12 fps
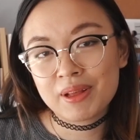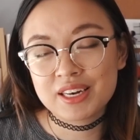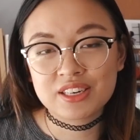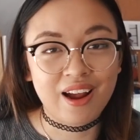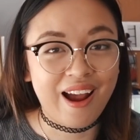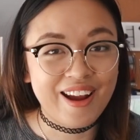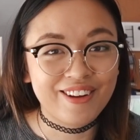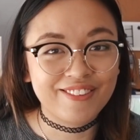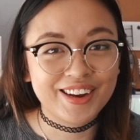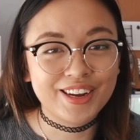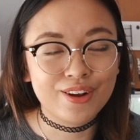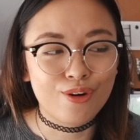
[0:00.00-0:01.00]
like a
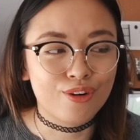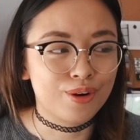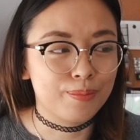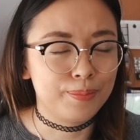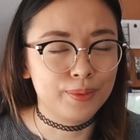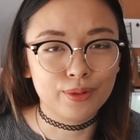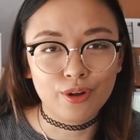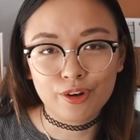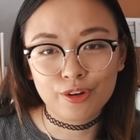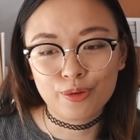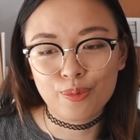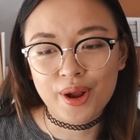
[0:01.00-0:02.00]
diary or a
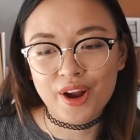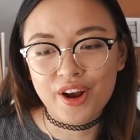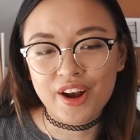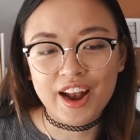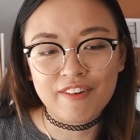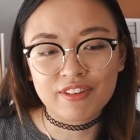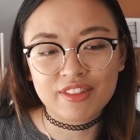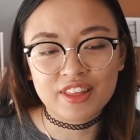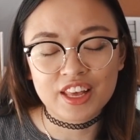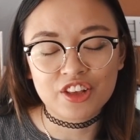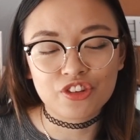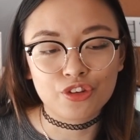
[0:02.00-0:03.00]
blog where
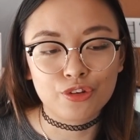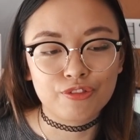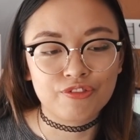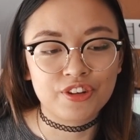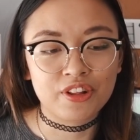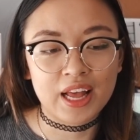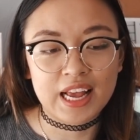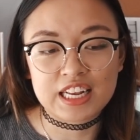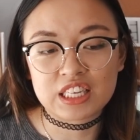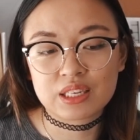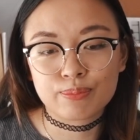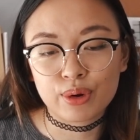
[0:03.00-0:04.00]
everything you feel like
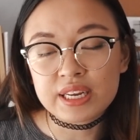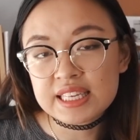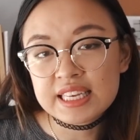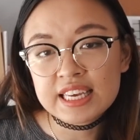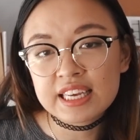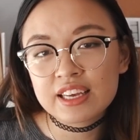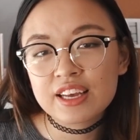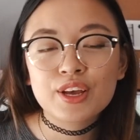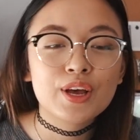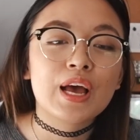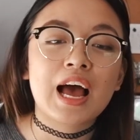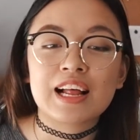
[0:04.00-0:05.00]
expressing
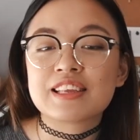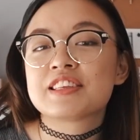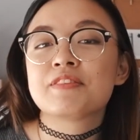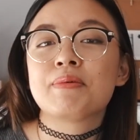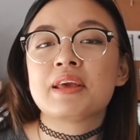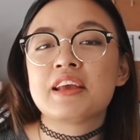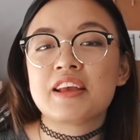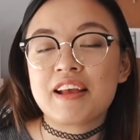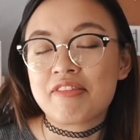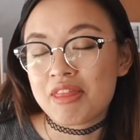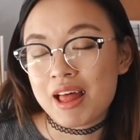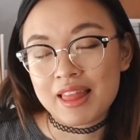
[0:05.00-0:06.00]
has to be
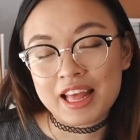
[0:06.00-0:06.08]
in that